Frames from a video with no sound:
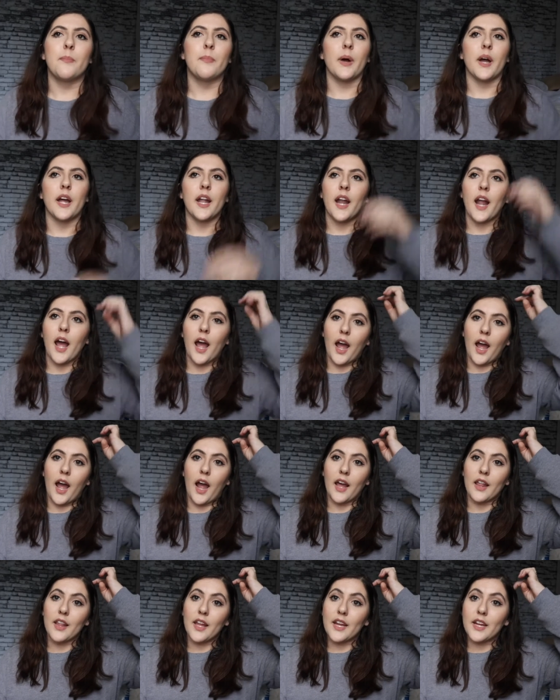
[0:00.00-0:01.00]
but
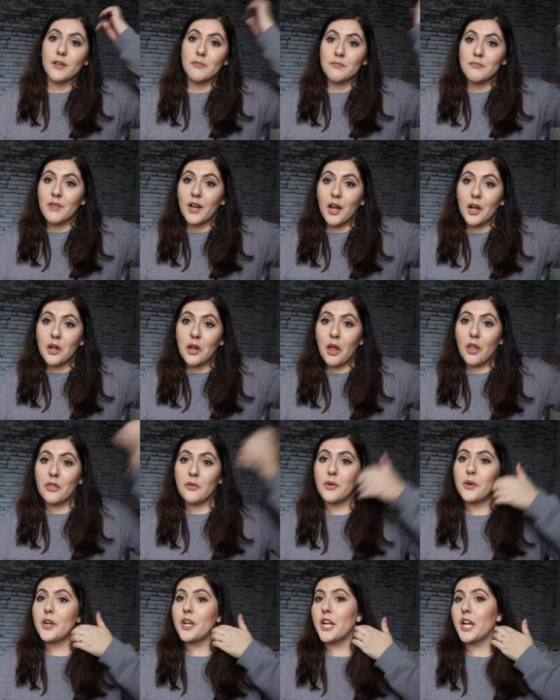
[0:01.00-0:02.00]
I like got
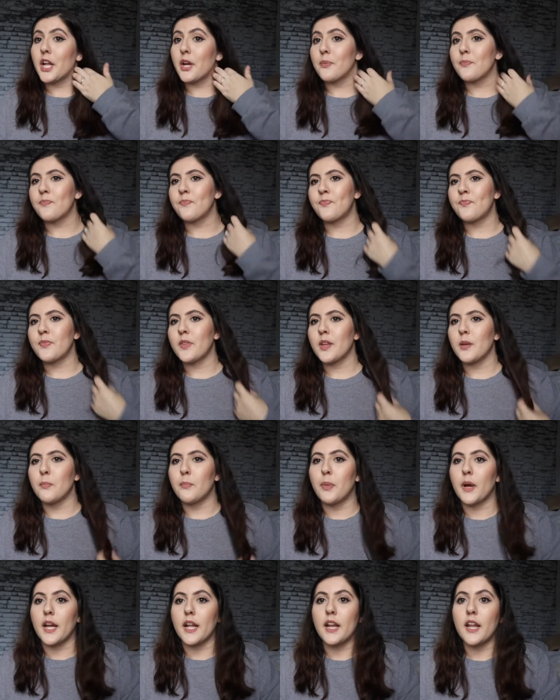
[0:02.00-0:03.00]
through it you know
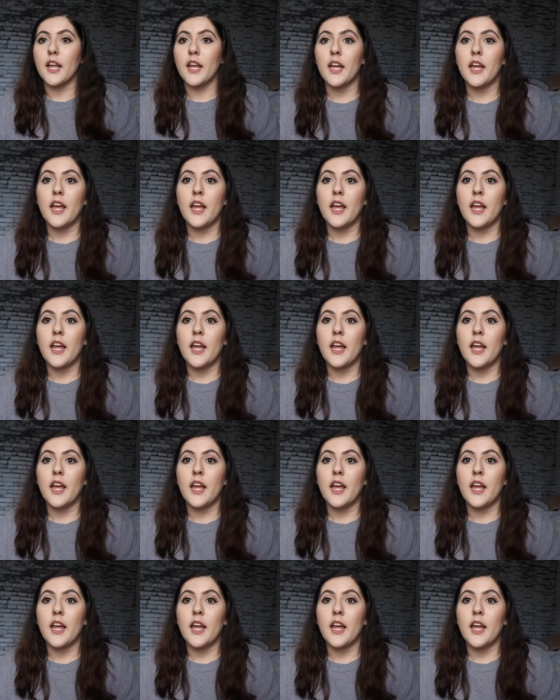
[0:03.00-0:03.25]
but